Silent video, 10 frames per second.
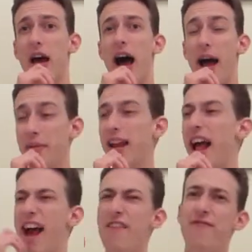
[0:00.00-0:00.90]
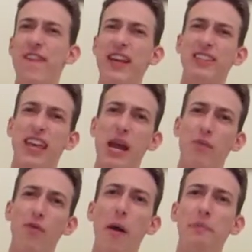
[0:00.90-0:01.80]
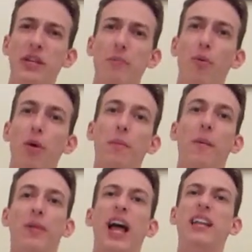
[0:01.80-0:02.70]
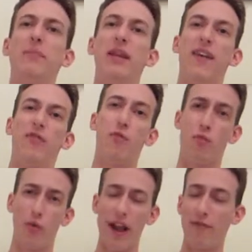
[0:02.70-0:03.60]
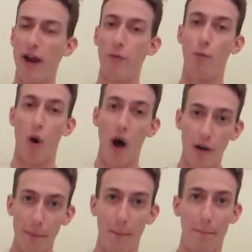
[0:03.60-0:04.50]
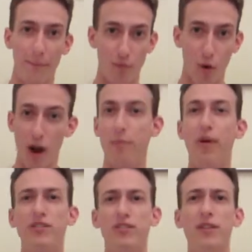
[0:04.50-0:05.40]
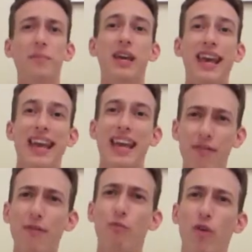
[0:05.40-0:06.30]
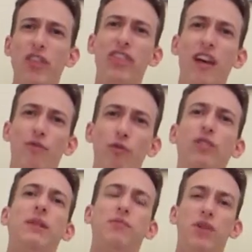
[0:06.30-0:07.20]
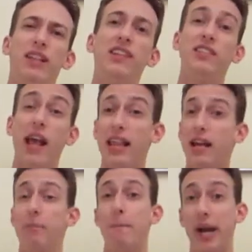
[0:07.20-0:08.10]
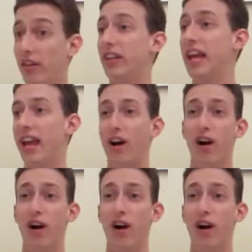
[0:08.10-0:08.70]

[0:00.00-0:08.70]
I mean, I have faced Camerupts in Pokemon Platinum, and whenever I water pulse them, even with that 4 times weakness, they like barely hang